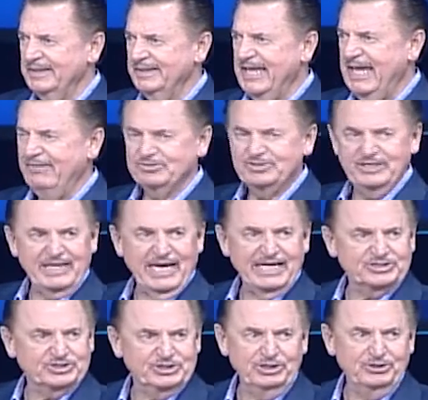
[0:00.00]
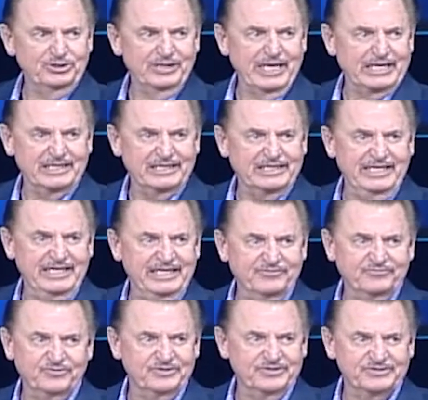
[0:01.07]
David said, I still look like a king in
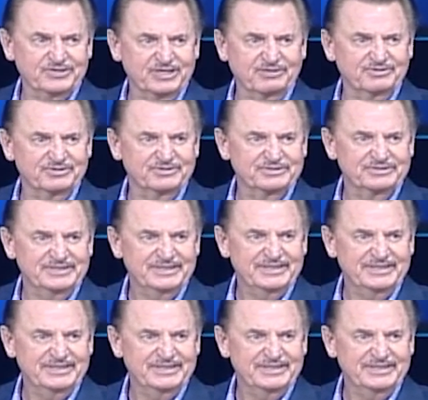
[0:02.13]
front of the servants,